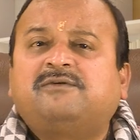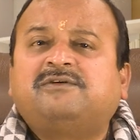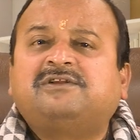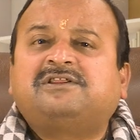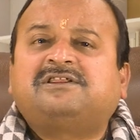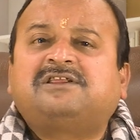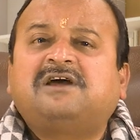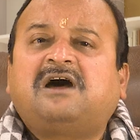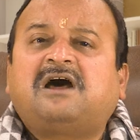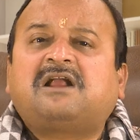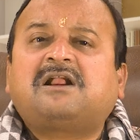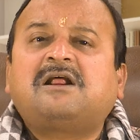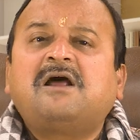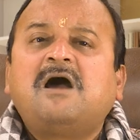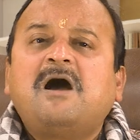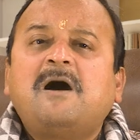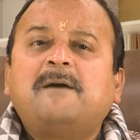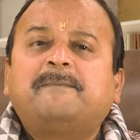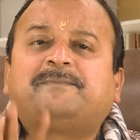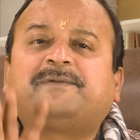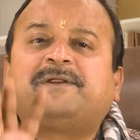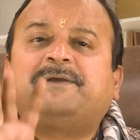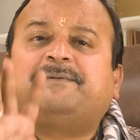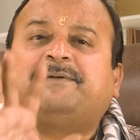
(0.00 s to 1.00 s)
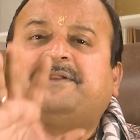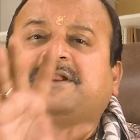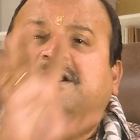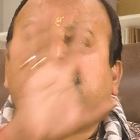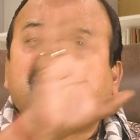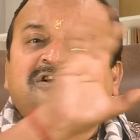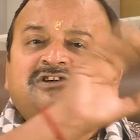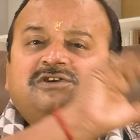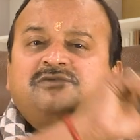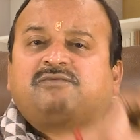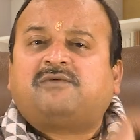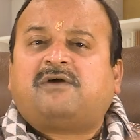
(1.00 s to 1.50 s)
with their
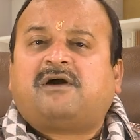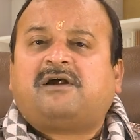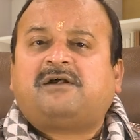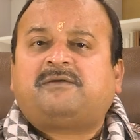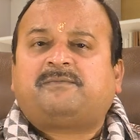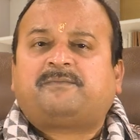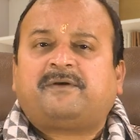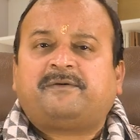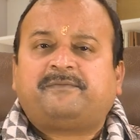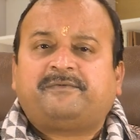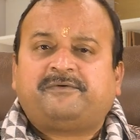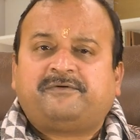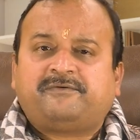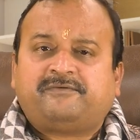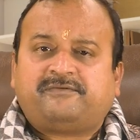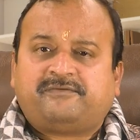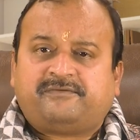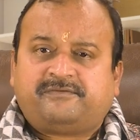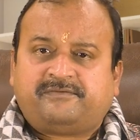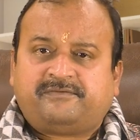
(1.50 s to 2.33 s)
privileged worldview.